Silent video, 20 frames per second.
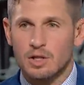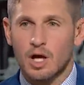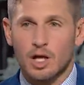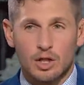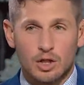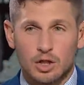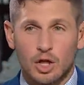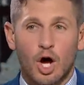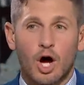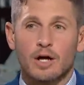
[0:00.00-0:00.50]
a
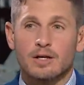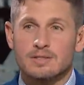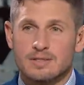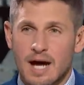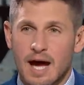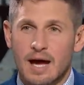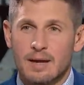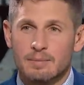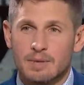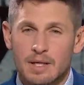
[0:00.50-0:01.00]
long
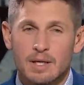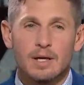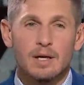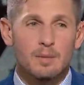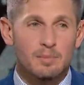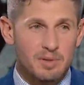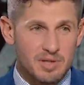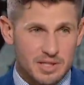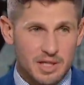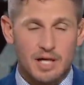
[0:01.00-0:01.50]
time mm-hmm.
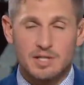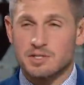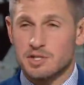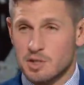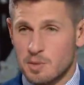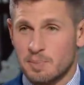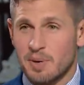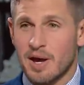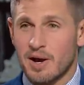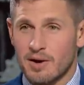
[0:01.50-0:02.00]
because of
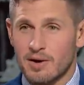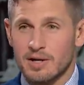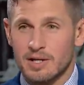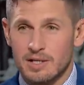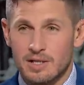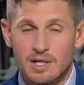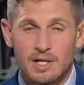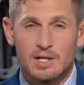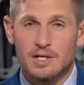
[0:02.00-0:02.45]
the parity.